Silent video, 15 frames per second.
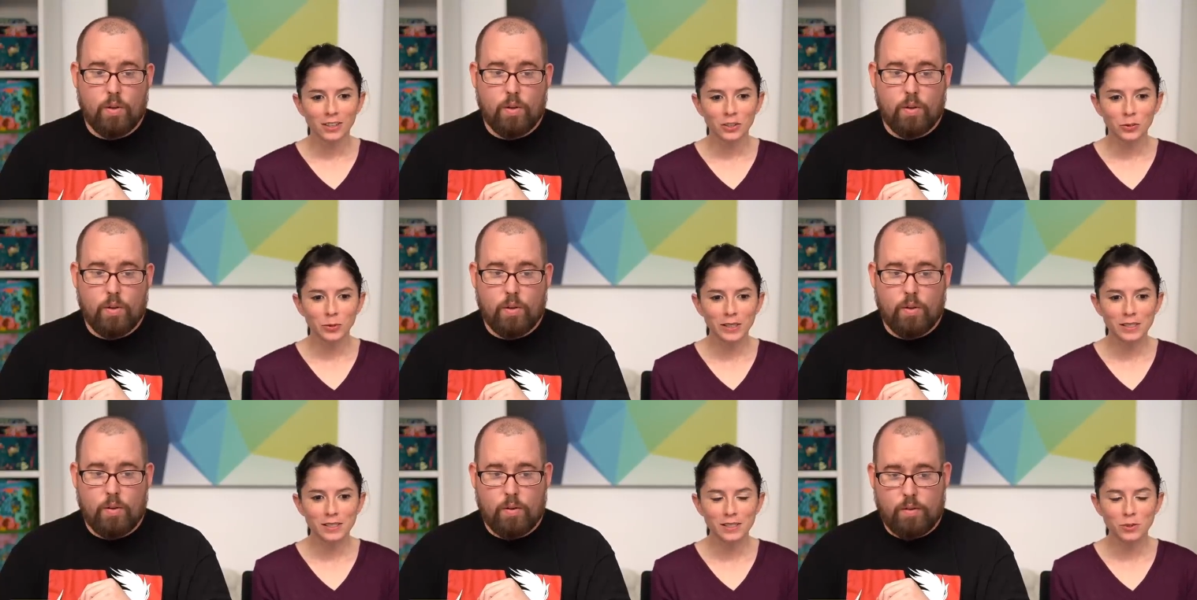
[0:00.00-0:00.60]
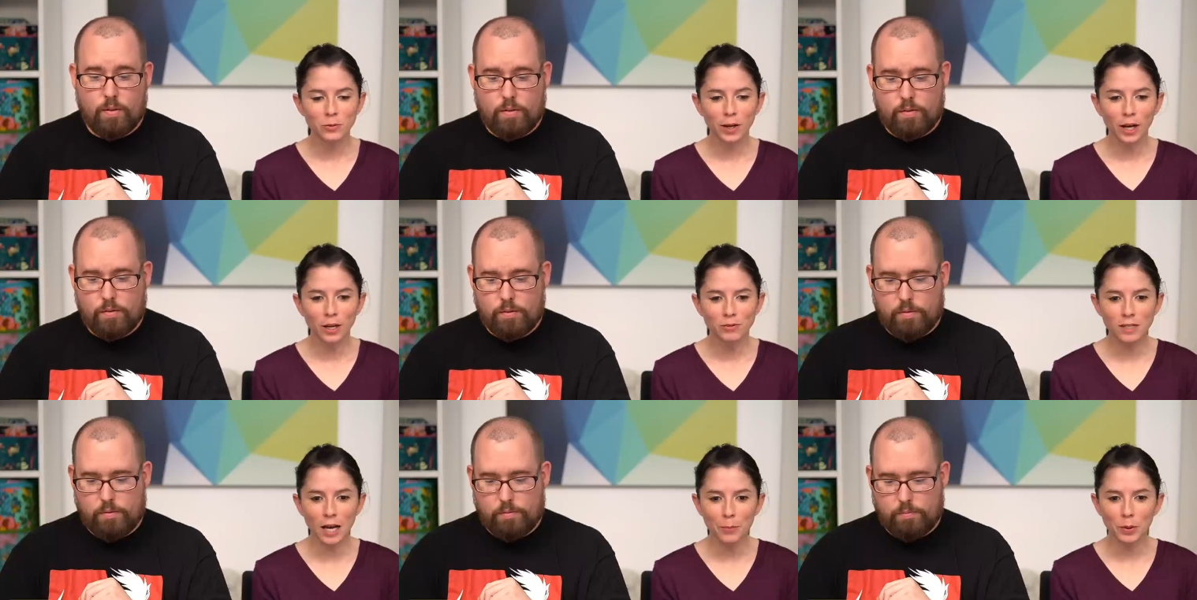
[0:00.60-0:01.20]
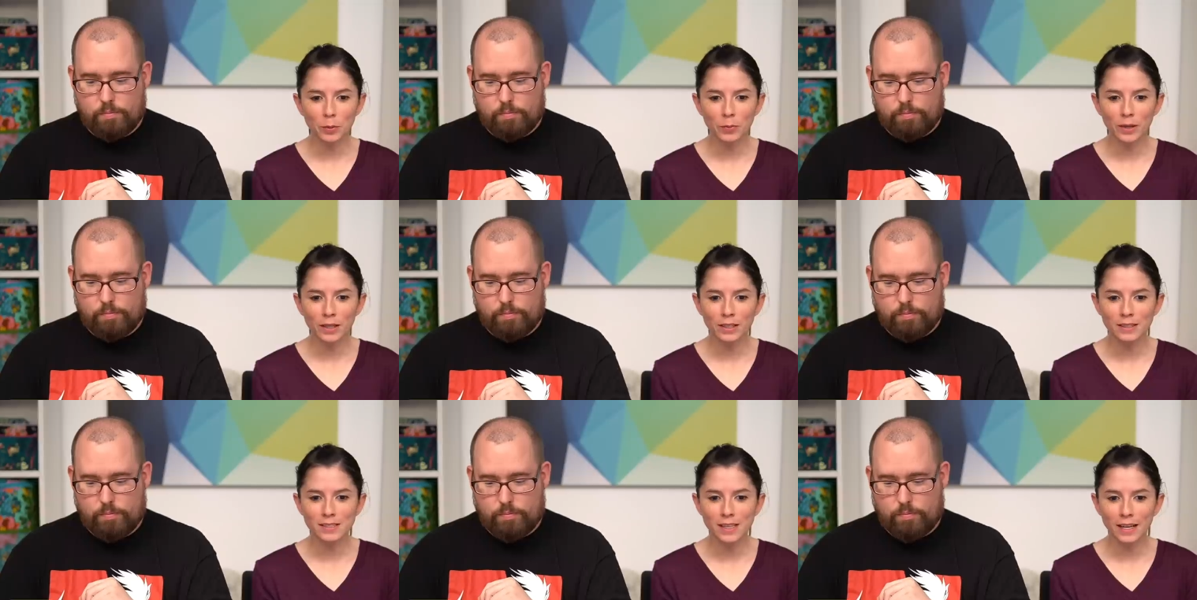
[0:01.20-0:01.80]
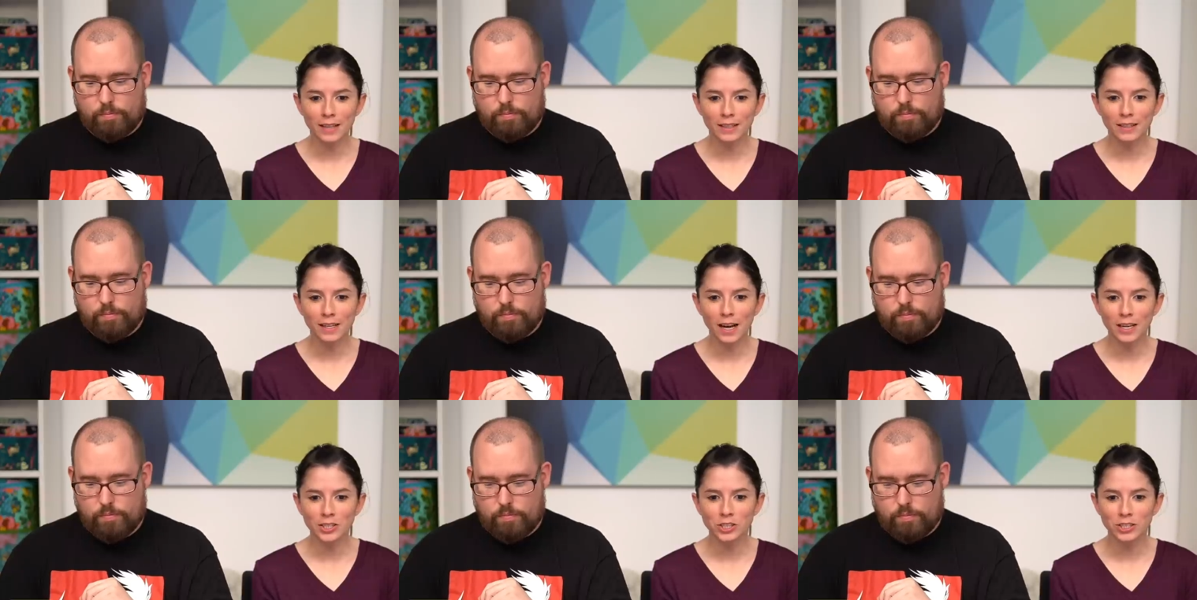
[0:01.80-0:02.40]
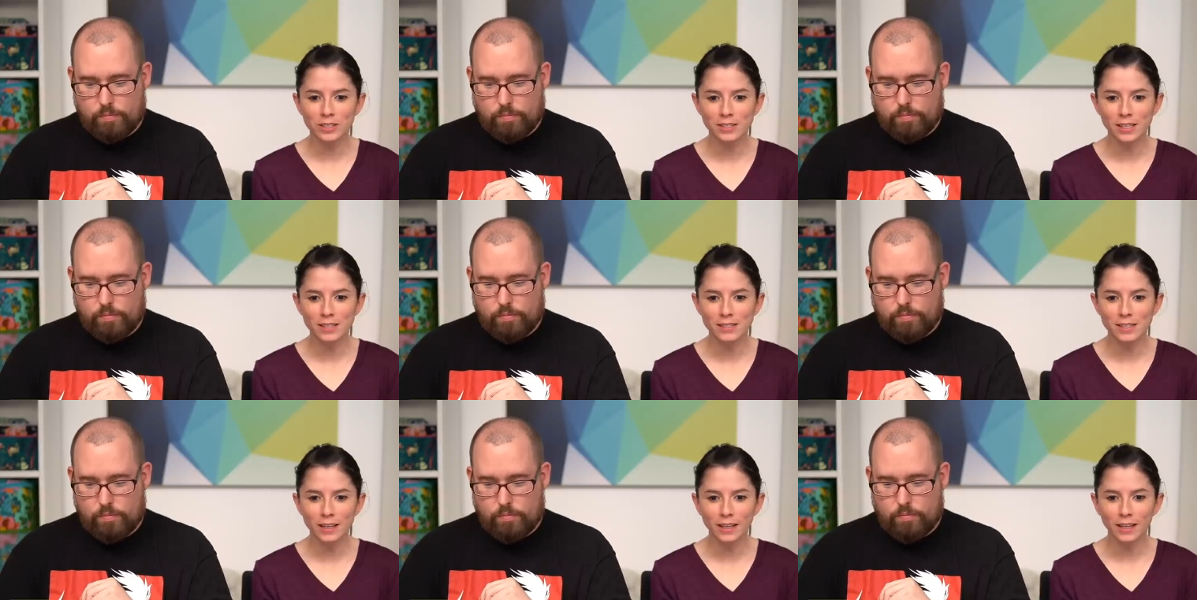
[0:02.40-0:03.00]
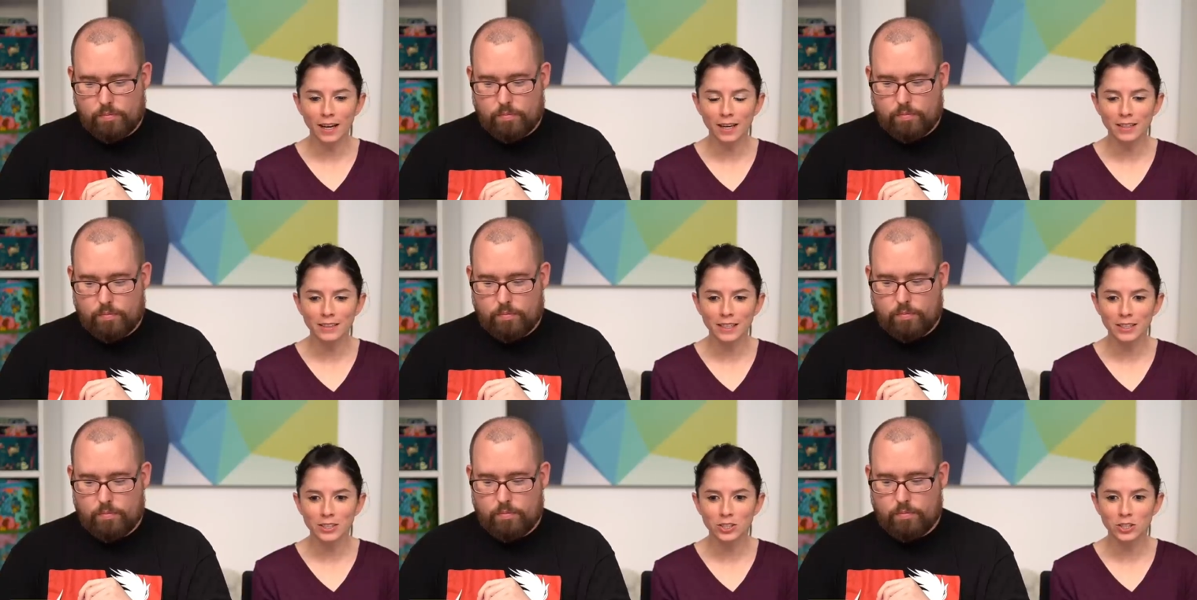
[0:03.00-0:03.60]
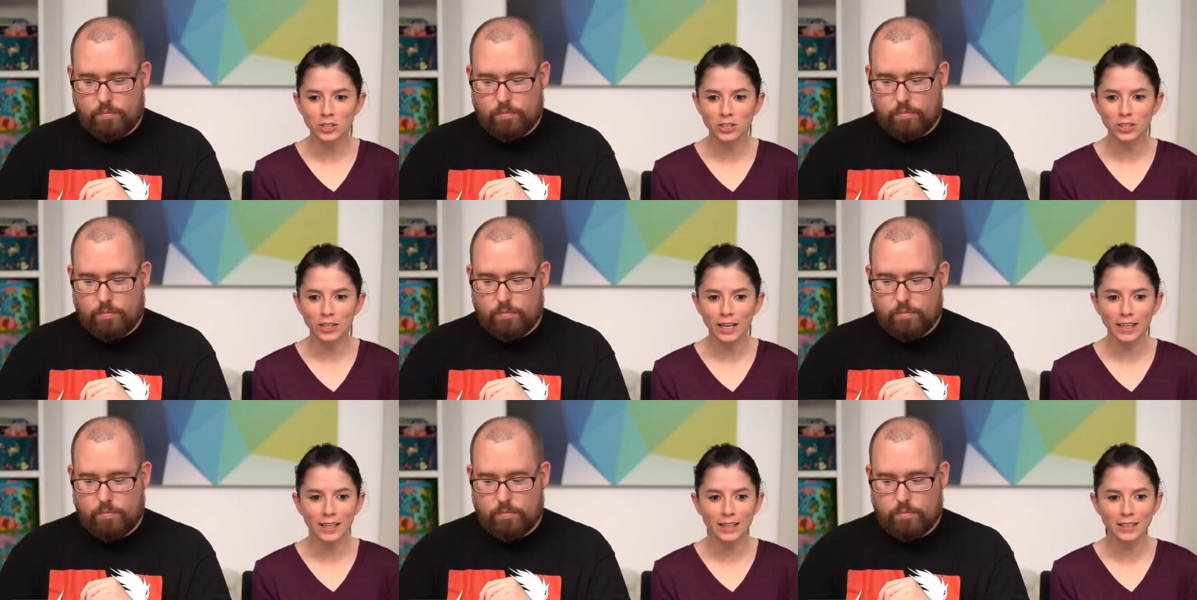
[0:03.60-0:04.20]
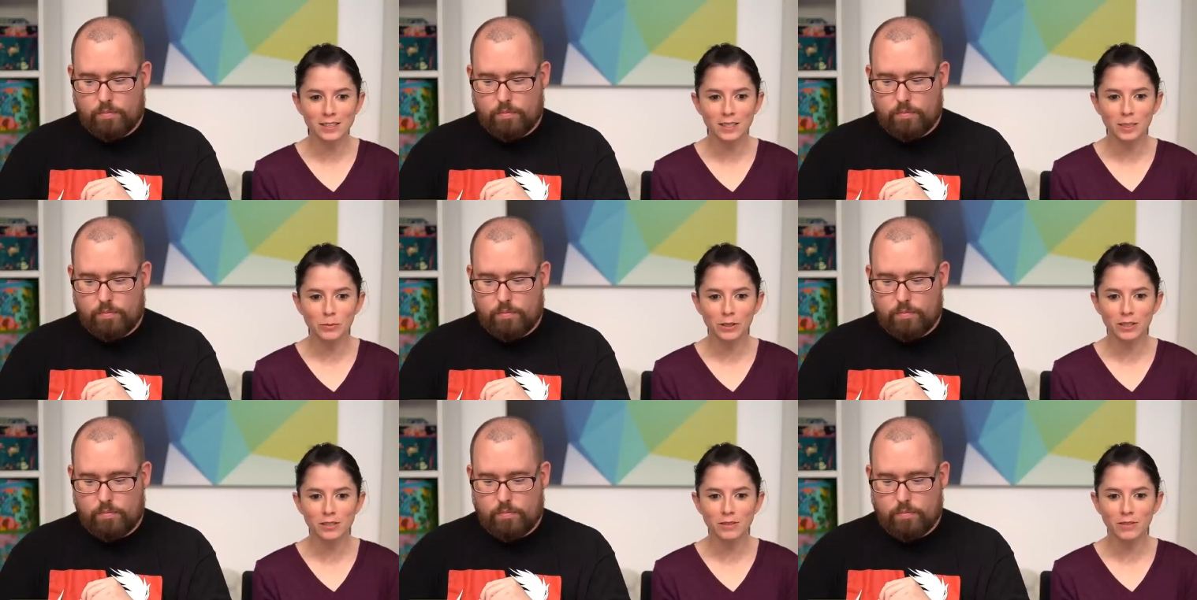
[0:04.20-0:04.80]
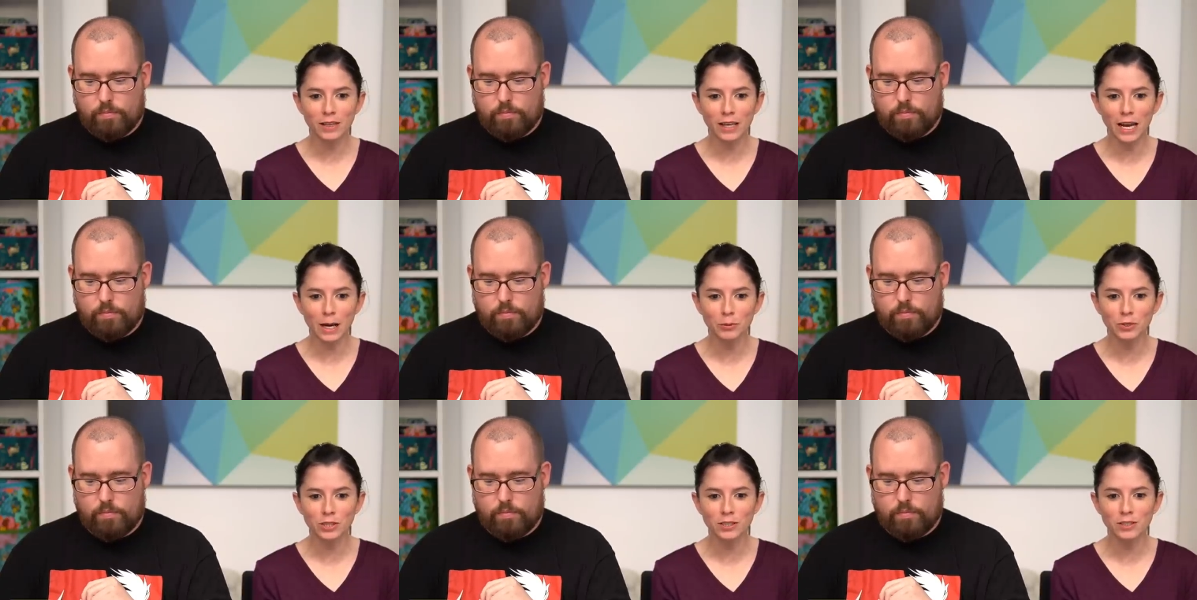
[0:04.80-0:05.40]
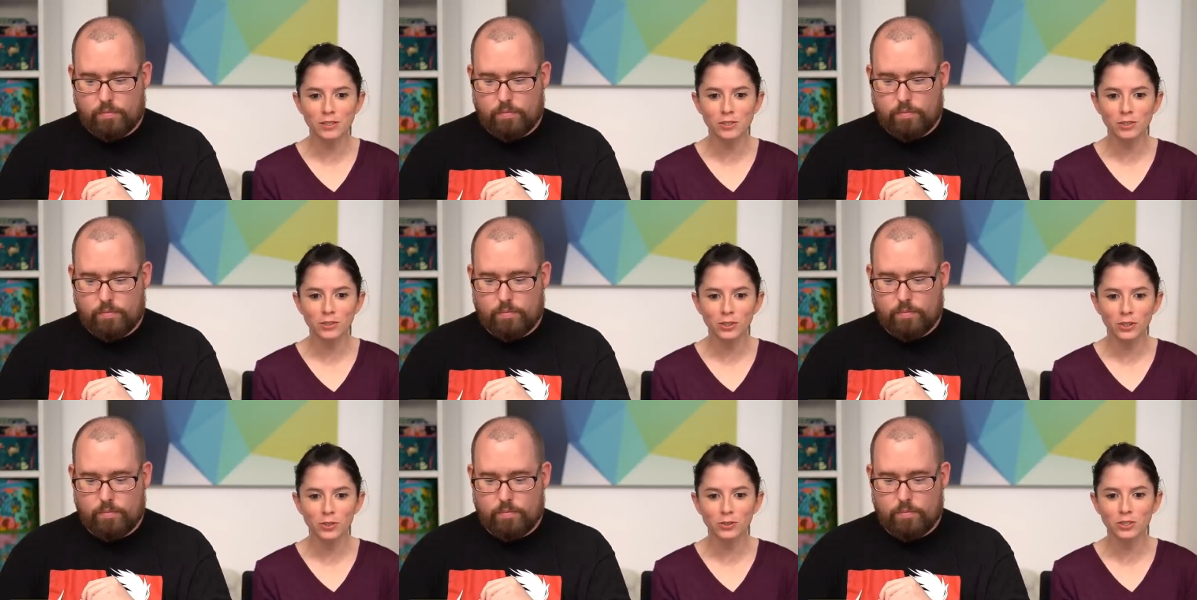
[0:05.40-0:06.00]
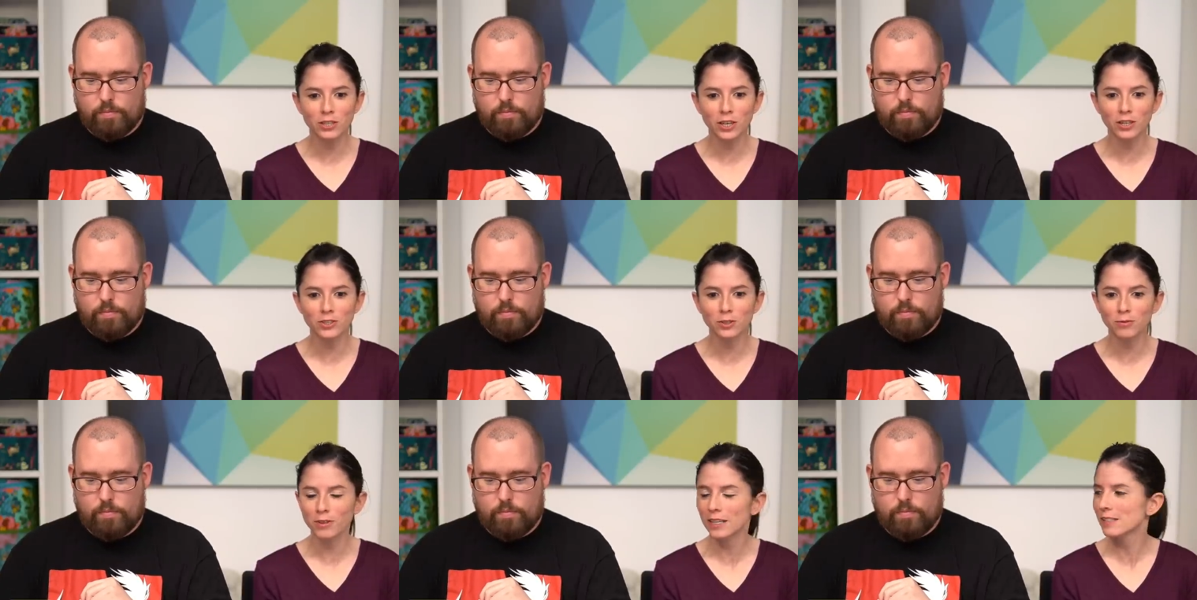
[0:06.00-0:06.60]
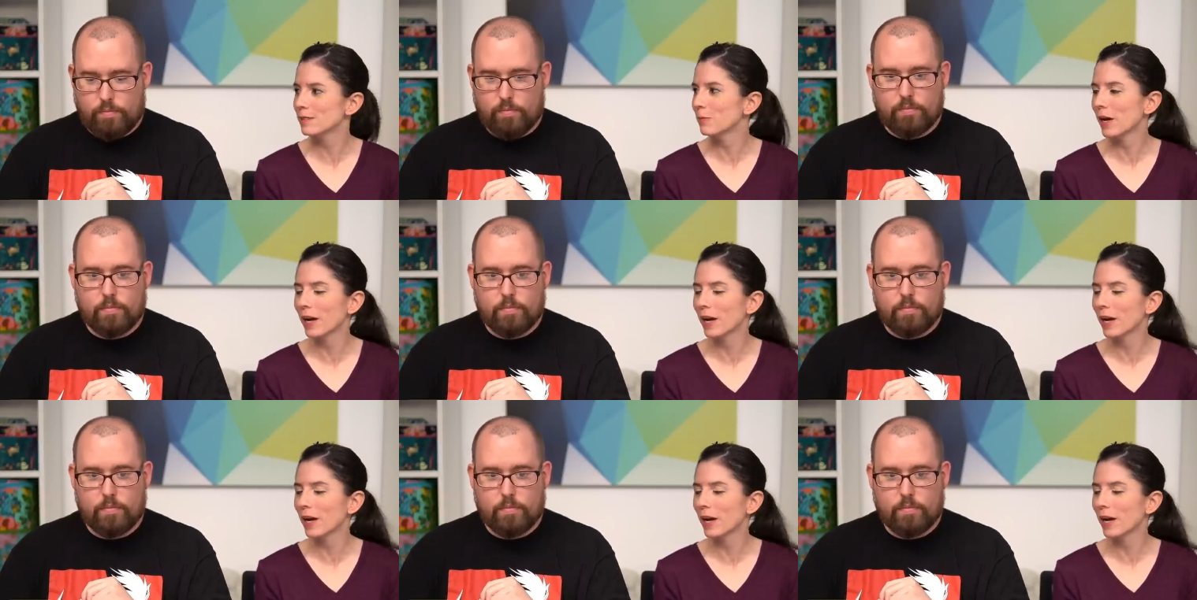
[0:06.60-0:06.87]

Speaker 1: Luis says, way off topic, but is that Kakashi Sensei on Danny's shirt? I can't see because of the captions. Huge Naruto fans in